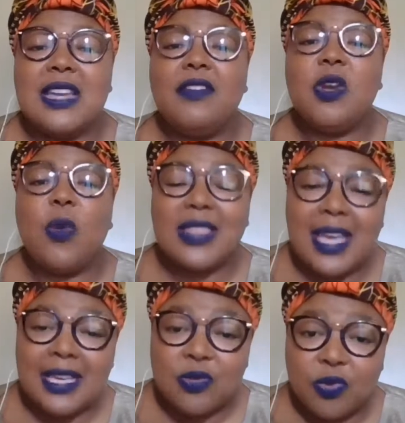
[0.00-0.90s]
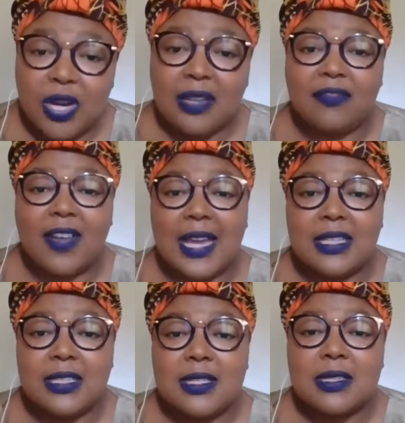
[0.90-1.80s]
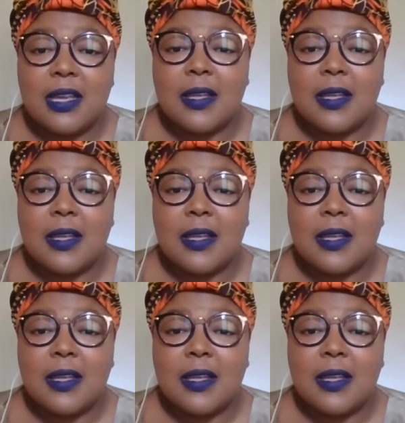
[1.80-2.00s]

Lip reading: even where there is real violence,